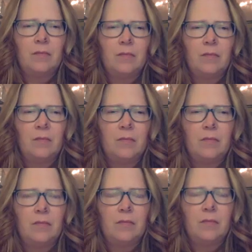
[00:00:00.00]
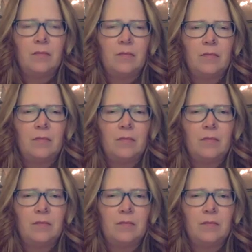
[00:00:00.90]

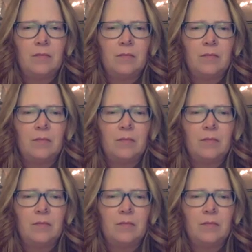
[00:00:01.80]
(silent)